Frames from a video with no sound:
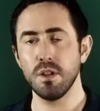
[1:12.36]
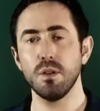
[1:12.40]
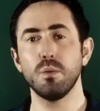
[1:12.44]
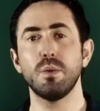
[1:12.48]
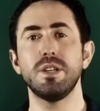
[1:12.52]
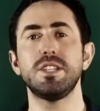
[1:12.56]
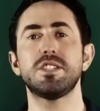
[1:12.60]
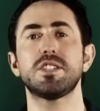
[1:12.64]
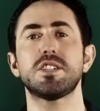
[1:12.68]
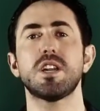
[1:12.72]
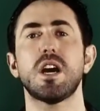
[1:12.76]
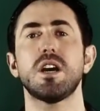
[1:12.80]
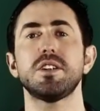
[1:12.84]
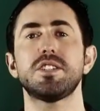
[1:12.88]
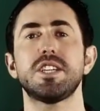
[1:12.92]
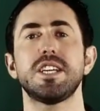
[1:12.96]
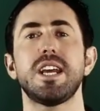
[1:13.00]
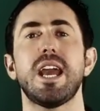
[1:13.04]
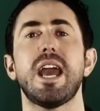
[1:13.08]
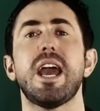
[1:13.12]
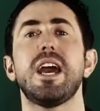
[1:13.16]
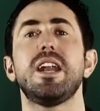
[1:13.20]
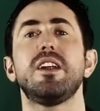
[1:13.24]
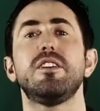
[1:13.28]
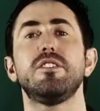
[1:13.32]
When starting
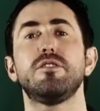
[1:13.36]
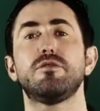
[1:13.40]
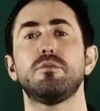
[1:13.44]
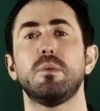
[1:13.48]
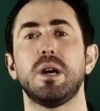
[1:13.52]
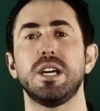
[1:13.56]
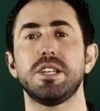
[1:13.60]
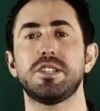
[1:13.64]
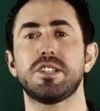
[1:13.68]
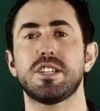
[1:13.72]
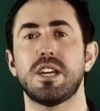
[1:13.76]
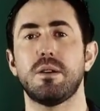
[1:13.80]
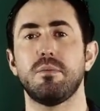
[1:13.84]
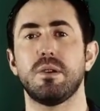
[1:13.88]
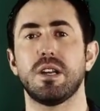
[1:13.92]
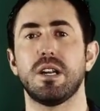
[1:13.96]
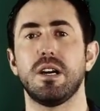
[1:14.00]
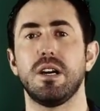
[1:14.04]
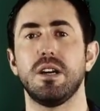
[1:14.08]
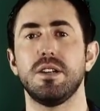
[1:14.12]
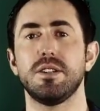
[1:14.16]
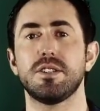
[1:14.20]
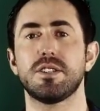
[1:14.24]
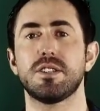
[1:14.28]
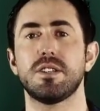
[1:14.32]
any of my
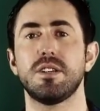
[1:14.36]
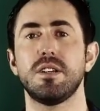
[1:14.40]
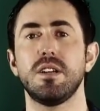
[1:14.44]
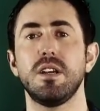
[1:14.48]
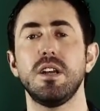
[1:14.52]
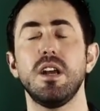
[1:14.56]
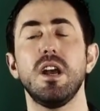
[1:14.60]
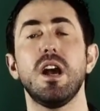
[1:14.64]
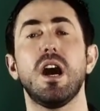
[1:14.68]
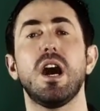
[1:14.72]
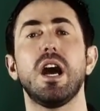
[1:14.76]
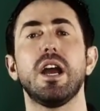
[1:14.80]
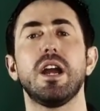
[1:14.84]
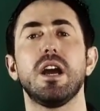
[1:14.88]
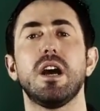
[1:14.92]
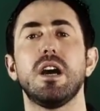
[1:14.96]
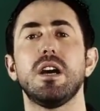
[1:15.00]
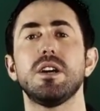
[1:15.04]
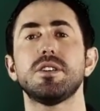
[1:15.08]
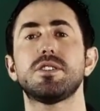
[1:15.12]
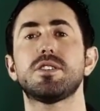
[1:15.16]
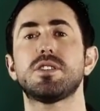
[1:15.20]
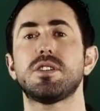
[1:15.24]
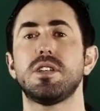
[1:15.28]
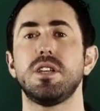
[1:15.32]
seminars, I
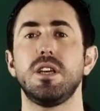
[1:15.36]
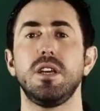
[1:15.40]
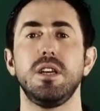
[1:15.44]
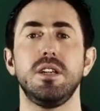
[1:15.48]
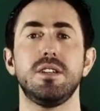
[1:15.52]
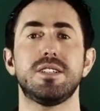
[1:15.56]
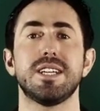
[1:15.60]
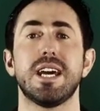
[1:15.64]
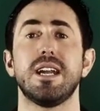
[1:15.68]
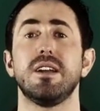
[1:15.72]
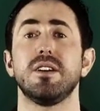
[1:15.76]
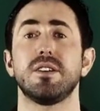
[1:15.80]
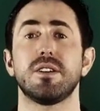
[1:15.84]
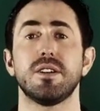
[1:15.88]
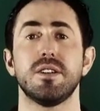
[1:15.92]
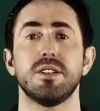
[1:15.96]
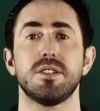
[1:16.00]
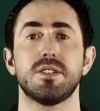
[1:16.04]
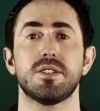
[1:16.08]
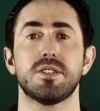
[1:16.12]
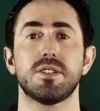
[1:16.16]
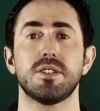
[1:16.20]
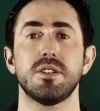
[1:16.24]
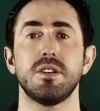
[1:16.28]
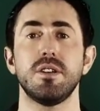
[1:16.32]
ask the
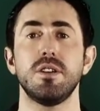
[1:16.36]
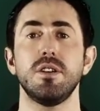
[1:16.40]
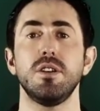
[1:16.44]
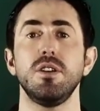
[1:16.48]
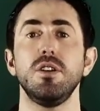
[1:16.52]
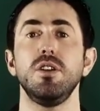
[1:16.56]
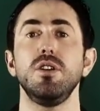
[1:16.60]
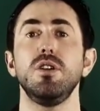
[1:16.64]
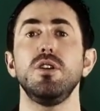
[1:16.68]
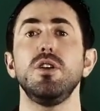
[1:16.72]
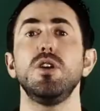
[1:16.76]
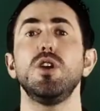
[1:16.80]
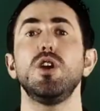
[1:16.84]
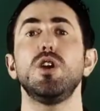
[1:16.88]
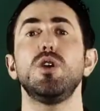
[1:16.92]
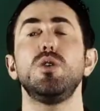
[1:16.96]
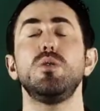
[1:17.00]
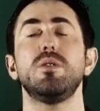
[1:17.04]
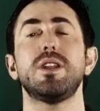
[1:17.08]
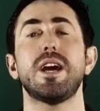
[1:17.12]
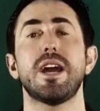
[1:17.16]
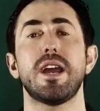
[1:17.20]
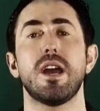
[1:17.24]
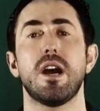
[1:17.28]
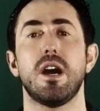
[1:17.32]
delegates who
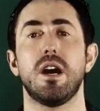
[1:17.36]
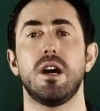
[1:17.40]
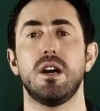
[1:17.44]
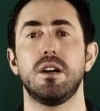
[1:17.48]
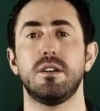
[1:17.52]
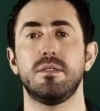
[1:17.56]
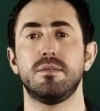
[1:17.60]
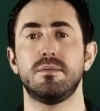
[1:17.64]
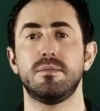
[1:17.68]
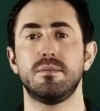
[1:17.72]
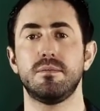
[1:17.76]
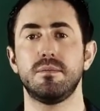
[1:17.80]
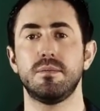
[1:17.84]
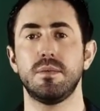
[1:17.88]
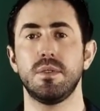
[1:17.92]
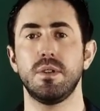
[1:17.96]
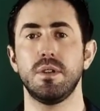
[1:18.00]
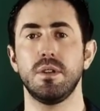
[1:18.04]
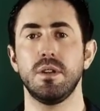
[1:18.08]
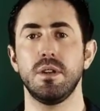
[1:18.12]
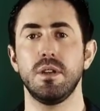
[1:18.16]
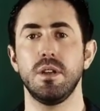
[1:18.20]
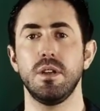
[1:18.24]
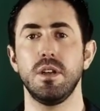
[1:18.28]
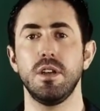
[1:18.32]
they are.
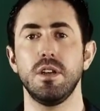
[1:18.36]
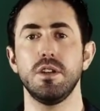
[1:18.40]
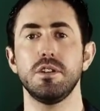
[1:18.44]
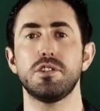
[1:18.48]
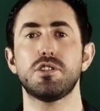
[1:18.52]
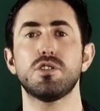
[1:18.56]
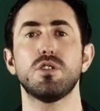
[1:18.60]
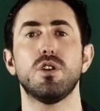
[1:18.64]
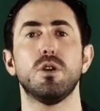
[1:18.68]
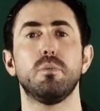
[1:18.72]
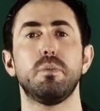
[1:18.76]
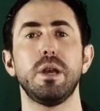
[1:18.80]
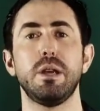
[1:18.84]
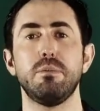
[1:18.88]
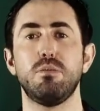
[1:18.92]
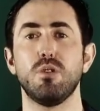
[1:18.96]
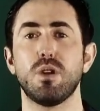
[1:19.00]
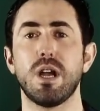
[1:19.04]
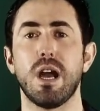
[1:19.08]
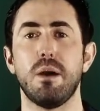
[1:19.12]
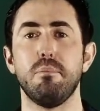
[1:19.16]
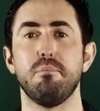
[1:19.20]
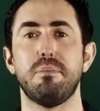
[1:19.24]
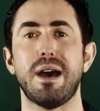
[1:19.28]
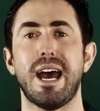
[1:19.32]
Sure, people
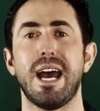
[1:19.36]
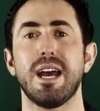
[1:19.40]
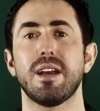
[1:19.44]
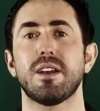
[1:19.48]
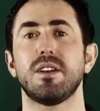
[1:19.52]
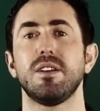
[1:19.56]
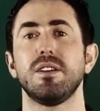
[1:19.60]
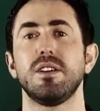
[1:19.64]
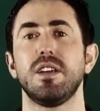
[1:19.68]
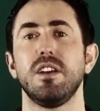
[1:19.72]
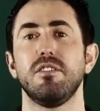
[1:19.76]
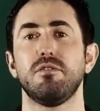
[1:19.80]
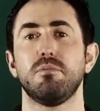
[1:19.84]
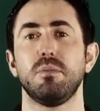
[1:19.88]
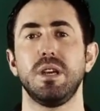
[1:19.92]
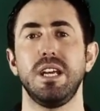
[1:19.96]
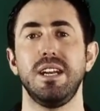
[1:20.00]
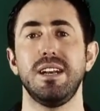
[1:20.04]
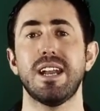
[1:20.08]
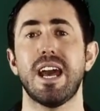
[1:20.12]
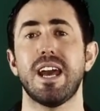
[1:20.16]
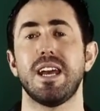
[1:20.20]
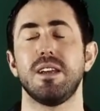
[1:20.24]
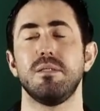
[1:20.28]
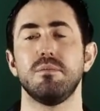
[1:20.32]
come back and give me
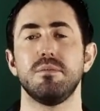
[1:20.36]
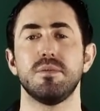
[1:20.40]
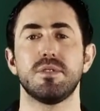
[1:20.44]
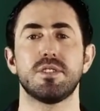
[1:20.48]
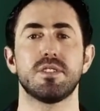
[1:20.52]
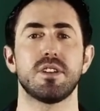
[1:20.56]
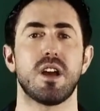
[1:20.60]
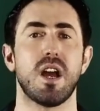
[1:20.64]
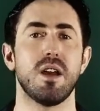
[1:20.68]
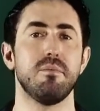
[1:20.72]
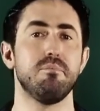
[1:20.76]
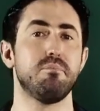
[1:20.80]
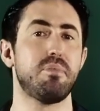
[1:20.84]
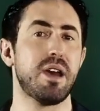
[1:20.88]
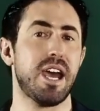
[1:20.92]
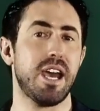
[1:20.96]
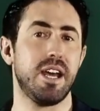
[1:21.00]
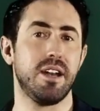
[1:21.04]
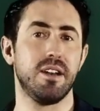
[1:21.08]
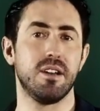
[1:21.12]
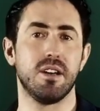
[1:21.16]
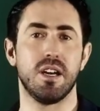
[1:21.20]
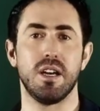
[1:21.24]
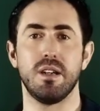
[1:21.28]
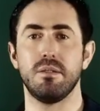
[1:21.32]
names. I'm
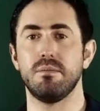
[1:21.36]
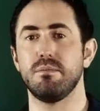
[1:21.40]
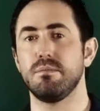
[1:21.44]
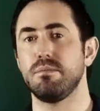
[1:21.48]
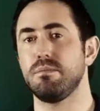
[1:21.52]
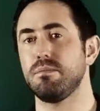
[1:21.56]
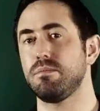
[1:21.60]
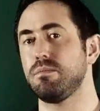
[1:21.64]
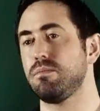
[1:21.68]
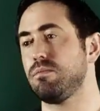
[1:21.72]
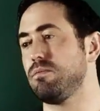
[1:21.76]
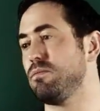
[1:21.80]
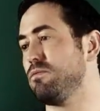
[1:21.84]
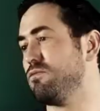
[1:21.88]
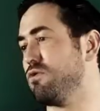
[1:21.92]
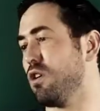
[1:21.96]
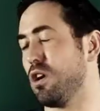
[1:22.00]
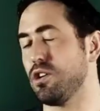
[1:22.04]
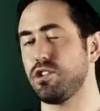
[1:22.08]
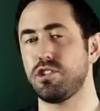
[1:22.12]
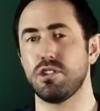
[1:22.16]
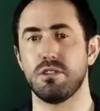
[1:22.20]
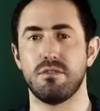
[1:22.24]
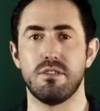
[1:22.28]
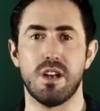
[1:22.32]
Ben, I'm
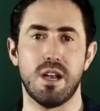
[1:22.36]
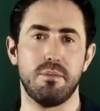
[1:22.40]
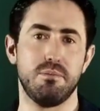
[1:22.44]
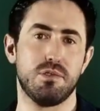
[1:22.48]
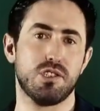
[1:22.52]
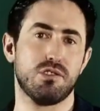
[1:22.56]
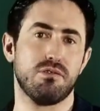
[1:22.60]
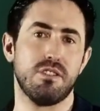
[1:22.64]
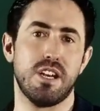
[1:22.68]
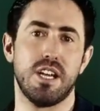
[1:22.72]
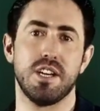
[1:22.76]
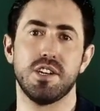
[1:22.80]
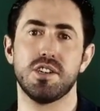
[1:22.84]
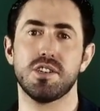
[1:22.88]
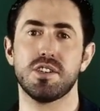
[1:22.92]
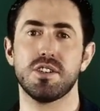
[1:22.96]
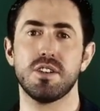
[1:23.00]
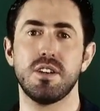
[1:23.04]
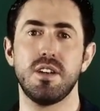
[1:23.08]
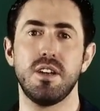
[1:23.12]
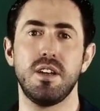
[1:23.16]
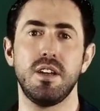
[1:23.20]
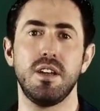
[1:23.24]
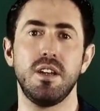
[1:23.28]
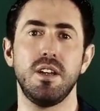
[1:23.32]
Roger, I'm Trish.
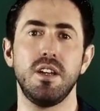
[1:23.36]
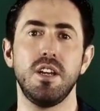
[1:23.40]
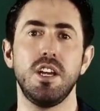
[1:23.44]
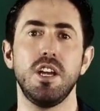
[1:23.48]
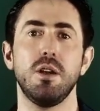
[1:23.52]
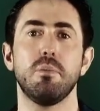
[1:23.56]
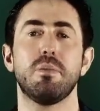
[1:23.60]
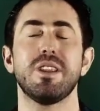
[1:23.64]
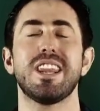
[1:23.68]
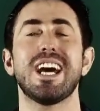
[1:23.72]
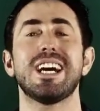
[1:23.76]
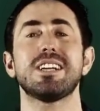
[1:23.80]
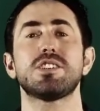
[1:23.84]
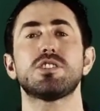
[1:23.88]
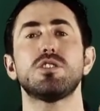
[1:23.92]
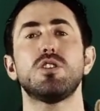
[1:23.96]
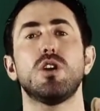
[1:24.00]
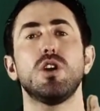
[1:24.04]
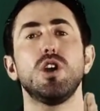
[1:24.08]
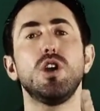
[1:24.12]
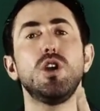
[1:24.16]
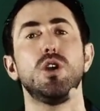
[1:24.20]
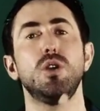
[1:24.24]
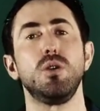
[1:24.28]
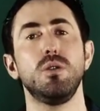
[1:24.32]
But that's
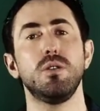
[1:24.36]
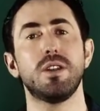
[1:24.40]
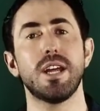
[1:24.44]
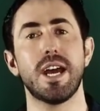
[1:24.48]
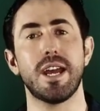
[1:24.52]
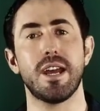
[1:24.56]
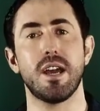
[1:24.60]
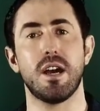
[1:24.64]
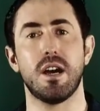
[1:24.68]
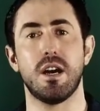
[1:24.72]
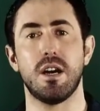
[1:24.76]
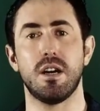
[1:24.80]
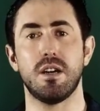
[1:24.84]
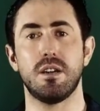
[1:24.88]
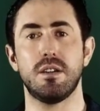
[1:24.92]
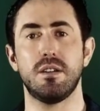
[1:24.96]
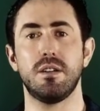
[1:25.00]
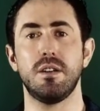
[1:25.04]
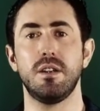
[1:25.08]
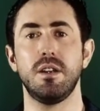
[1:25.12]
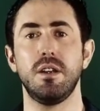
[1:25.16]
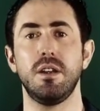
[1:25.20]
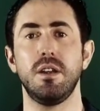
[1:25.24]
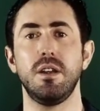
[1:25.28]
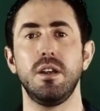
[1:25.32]
not who they are.
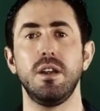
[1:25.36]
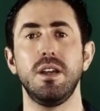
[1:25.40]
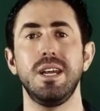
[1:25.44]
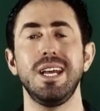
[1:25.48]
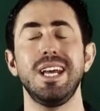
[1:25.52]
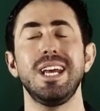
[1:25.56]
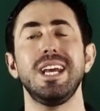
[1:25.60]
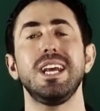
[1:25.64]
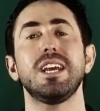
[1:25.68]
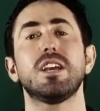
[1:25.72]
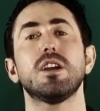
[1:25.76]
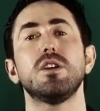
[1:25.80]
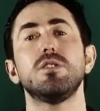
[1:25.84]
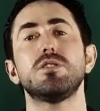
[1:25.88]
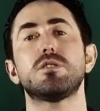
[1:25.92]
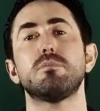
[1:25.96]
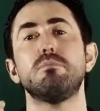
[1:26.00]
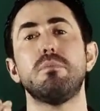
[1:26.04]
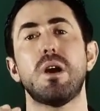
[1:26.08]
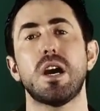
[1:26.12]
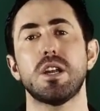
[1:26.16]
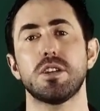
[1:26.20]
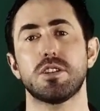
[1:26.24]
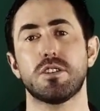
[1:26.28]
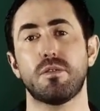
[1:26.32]
It goes
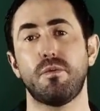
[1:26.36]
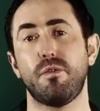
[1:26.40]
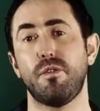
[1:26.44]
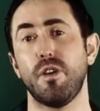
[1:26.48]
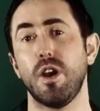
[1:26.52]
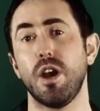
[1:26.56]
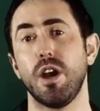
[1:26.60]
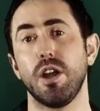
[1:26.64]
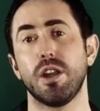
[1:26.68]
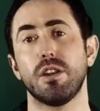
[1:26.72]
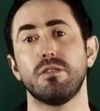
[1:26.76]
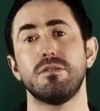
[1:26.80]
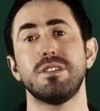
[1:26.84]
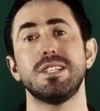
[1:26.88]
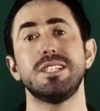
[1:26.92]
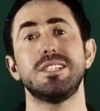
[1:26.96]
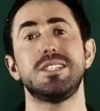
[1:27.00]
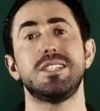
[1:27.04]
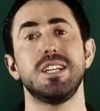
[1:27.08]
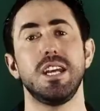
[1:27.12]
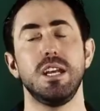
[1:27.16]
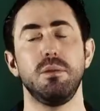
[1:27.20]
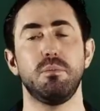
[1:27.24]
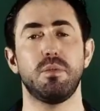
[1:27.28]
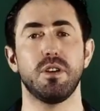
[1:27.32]
much further and
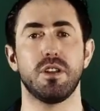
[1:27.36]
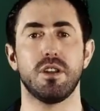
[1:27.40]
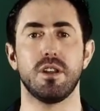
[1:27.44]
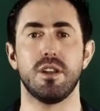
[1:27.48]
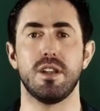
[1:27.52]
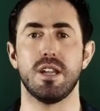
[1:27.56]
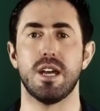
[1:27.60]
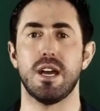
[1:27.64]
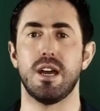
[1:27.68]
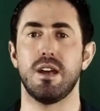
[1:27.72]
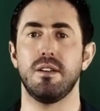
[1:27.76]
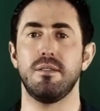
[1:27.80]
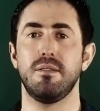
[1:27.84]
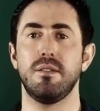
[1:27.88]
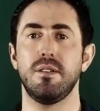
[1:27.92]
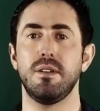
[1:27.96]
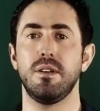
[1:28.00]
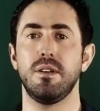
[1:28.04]
deeper than that.